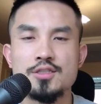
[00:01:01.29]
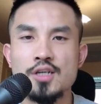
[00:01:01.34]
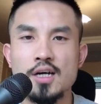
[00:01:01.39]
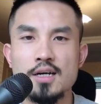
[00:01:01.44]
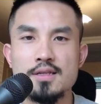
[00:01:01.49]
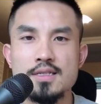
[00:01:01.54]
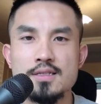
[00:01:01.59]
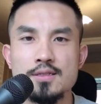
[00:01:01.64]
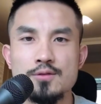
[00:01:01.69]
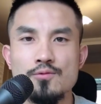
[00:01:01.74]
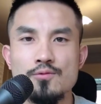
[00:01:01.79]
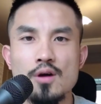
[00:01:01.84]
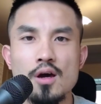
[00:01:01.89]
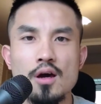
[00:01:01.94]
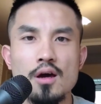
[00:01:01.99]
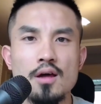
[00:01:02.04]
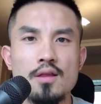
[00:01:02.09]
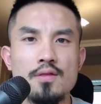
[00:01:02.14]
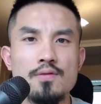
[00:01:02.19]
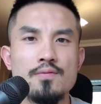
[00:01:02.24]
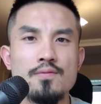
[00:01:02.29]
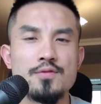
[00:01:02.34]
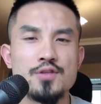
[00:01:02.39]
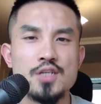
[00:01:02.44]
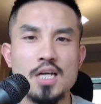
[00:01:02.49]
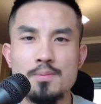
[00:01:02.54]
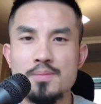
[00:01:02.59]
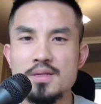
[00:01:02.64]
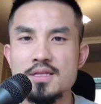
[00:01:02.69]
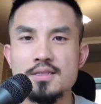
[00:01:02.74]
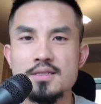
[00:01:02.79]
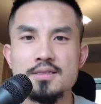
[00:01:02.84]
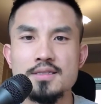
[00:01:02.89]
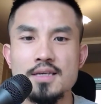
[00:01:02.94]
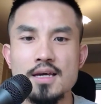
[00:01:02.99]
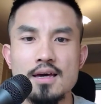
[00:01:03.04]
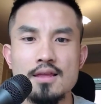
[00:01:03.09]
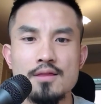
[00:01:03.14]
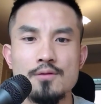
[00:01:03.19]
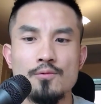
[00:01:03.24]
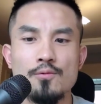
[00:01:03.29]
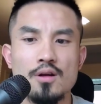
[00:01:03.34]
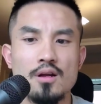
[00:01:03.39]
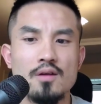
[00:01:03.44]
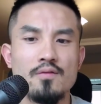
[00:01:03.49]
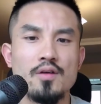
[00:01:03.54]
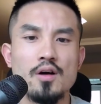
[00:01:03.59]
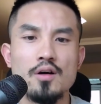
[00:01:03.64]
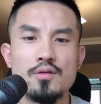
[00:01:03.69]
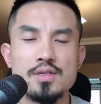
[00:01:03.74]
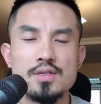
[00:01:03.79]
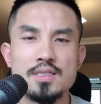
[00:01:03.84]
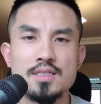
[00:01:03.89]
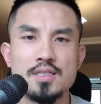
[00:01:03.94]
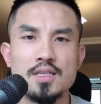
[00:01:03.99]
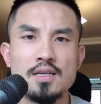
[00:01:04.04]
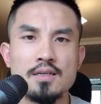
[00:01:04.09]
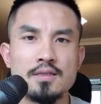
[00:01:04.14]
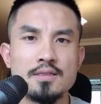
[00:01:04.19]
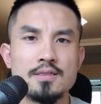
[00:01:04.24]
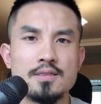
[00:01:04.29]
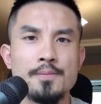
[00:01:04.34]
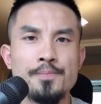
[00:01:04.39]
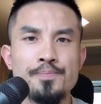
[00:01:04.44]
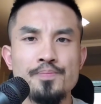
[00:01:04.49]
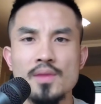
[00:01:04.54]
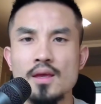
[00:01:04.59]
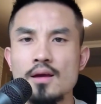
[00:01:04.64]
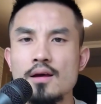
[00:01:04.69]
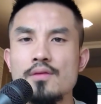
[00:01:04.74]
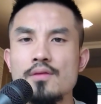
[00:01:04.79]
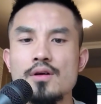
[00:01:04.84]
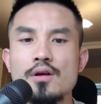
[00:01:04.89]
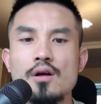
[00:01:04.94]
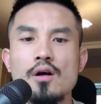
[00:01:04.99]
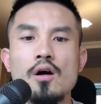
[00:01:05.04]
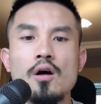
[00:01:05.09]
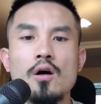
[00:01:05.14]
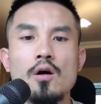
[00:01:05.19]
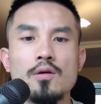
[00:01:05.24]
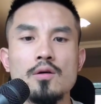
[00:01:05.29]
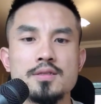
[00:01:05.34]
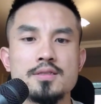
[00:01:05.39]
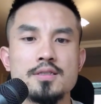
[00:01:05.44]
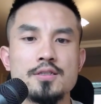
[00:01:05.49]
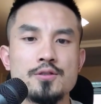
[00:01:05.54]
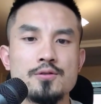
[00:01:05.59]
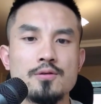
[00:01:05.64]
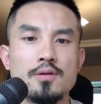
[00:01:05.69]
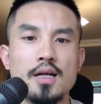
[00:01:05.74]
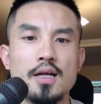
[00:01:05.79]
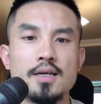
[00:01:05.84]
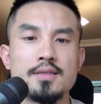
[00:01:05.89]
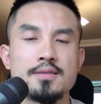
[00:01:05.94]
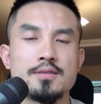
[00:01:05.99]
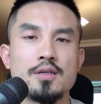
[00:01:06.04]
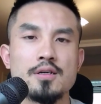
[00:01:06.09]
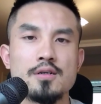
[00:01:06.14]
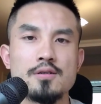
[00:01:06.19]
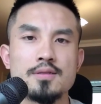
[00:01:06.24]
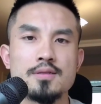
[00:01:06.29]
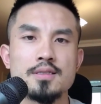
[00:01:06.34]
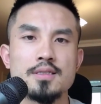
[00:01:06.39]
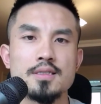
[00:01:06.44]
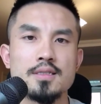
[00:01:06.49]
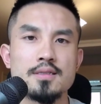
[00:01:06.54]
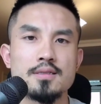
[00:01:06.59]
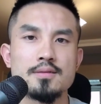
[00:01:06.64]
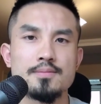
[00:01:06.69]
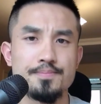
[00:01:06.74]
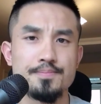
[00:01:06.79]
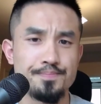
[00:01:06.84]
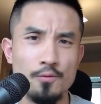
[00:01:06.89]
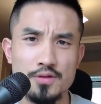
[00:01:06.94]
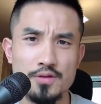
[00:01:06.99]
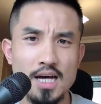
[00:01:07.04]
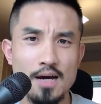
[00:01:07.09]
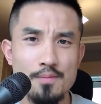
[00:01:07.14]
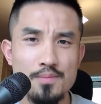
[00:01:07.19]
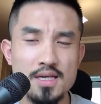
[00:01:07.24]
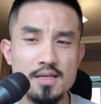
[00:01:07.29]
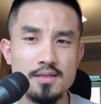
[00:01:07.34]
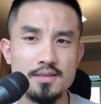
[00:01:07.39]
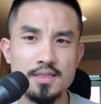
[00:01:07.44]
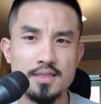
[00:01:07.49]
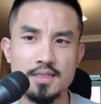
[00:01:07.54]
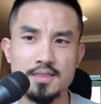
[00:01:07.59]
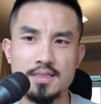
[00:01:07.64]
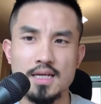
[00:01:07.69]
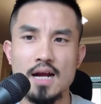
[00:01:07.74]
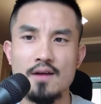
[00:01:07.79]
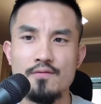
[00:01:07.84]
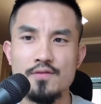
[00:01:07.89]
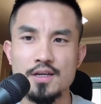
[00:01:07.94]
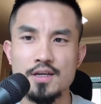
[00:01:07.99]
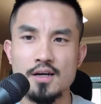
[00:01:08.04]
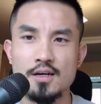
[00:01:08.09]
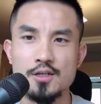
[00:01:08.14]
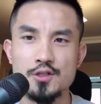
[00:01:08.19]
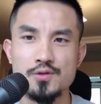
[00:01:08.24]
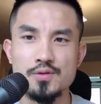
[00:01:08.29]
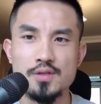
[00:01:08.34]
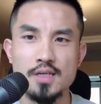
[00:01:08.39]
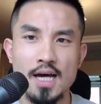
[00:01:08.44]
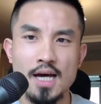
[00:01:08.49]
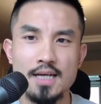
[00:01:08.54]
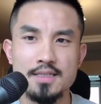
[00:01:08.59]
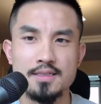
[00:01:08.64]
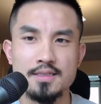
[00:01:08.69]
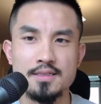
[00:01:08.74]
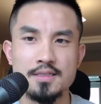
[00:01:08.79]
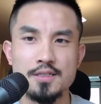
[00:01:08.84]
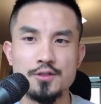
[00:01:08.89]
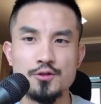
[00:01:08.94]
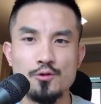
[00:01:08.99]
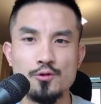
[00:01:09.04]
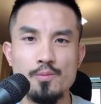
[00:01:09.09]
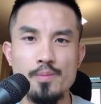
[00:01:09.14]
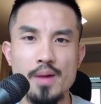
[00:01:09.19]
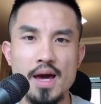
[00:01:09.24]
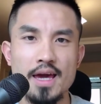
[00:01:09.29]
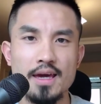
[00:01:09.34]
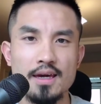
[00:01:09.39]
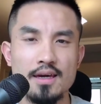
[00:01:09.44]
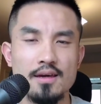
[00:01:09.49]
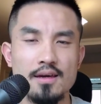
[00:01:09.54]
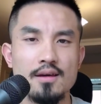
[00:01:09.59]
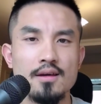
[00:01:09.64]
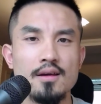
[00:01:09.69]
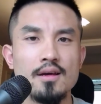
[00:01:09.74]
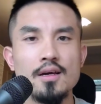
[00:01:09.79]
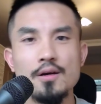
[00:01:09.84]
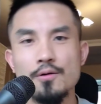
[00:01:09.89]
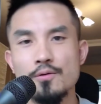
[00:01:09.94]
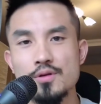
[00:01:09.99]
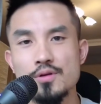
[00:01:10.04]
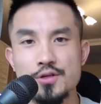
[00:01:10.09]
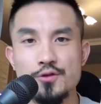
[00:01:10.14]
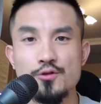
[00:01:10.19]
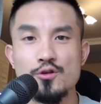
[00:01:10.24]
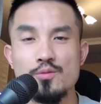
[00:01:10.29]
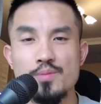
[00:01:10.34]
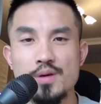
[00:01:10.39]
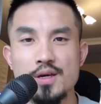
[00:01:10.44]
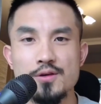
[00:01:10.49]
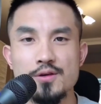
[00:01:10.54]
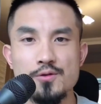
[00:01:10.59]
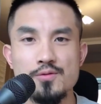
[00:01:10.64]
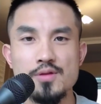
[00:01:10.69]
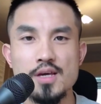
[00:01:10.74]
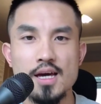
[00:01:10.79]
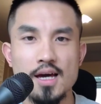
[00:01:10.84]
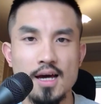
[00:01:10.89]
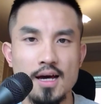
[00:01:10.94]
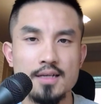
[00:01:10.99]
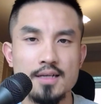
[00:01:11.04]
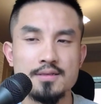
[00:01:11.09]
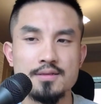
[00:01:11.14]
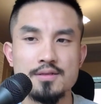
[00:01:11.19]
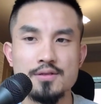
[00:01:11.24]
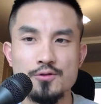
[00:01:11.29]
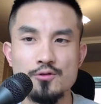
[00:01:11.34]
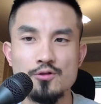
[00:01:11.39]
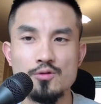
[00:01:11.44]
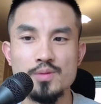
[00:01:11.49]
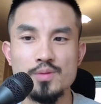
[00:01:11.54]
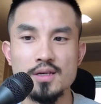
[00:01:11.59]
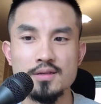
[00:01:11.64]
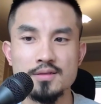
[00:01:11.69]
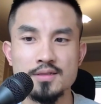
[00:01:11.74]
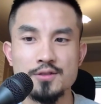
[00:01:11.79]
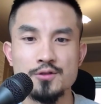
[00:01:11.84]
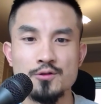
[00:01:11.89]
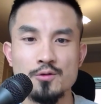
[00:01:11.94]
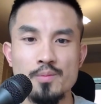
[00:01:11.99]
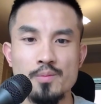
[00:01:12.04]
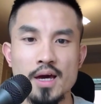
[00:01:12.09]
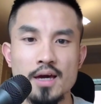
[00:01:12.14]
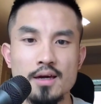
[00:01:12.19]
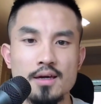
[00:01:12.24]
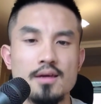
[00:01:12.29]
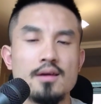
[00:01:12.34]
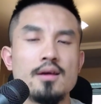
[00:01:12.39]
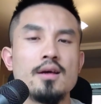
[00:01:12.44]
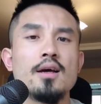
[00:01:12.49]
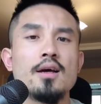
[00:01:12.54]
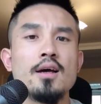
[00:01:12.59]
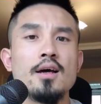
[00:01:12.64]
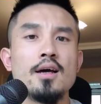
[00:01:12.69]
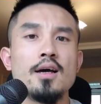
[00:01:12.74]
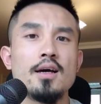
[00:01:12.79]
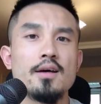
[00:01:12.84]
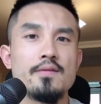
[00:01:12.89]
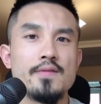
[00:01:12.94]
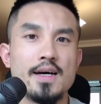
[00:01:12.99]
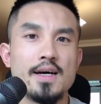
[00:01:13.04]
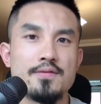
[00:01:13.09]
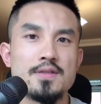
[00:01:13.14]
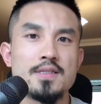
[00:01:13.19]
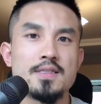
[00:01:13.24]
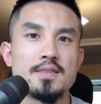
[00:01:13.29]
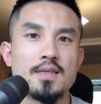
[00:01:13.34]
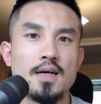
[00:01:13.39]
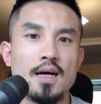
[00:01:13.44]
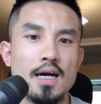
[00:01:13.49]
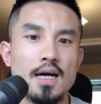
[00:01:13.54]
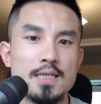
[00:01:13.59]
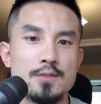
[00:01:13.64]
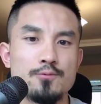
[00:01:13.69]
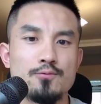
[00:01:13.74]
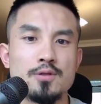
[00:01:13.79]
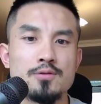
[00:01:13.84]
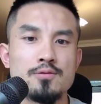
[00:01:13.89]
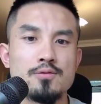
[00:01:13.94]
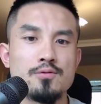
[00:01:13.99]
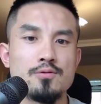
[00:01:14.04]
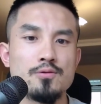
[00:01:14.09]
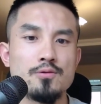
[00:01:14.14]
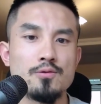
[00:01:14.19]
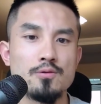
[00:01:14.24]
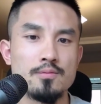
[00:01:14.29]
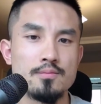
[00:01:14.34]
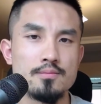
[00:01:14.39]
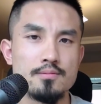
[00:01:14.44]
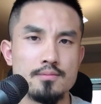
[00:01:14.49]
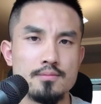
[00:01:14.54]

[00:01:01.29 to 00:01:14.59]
Chinese yuan, Japanese yen, whatever, all these things, they're all centralized currencies. What that means is every country has a central bank, or the European Union has the European Central Bank, that decides what to do